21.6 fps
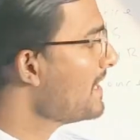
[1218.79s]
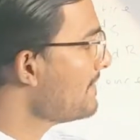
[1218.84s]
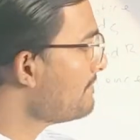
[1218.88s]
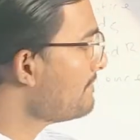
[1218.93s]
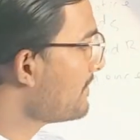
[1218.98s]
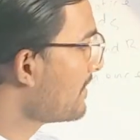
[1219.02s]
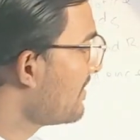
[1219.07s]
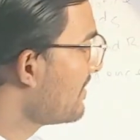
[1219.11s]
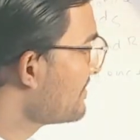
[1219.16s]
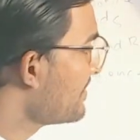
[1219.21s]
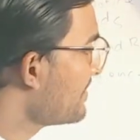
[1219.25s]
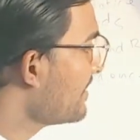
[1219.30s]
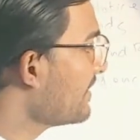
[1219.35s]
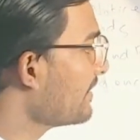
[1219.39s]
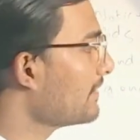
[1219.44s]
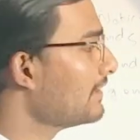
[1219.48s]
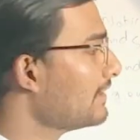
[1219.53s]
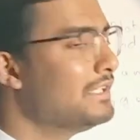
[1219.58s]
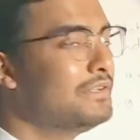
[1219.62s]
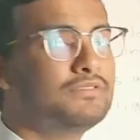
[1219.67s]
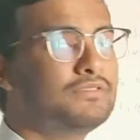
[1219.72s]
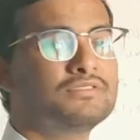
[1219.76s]
Because it
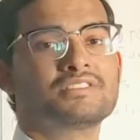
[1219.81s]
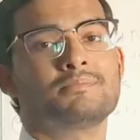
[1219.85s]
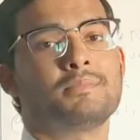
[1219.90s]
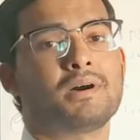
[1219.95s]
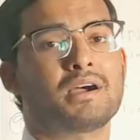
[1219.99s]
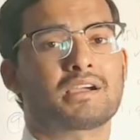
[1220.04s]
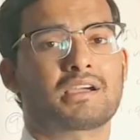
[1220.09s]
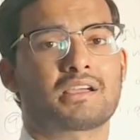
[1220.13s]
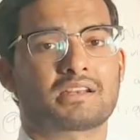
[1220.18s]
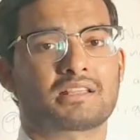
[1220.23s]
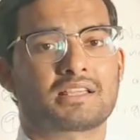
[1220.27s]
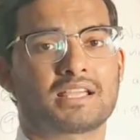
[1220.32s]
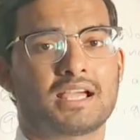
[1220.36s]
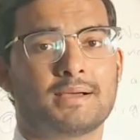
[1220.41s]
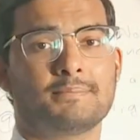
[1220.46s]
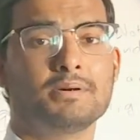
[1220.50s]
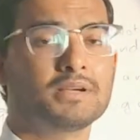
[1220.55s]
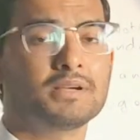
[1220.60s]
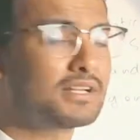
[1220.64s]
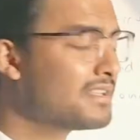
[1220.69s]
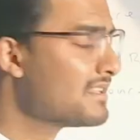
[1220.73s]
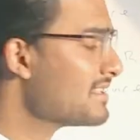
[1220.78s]
includes the market cap,
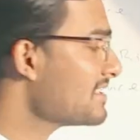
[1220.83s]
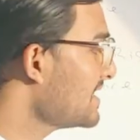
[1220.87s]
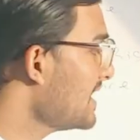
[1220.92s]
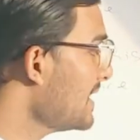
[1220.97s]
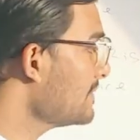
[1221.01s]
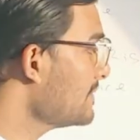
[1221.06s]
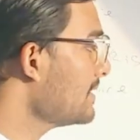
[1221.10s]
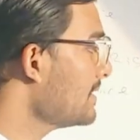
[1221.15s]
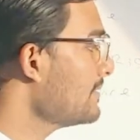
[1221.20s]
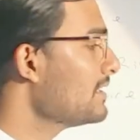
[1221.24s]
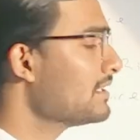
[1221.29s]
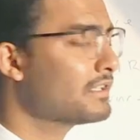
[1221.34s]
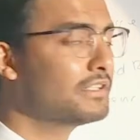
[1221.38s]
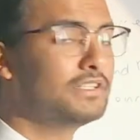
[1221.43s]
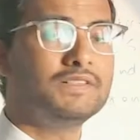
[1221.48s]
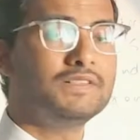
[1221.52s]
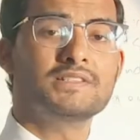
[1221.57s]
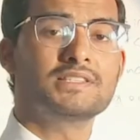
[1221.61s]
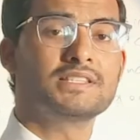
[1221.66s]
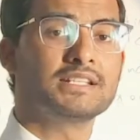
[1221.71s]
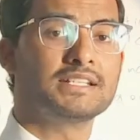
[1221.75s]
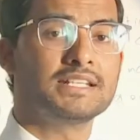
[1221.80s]
but at the same time it
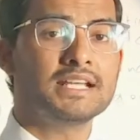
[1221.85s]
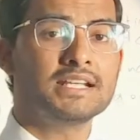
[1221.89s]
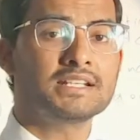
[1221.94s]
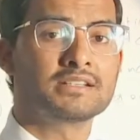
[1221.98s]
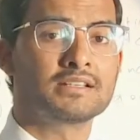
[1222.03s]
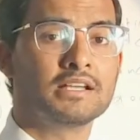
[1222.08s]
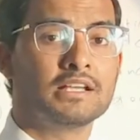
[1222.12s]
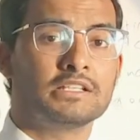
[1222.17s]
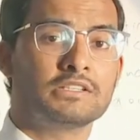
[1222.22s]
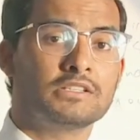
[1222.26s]
includes the debt,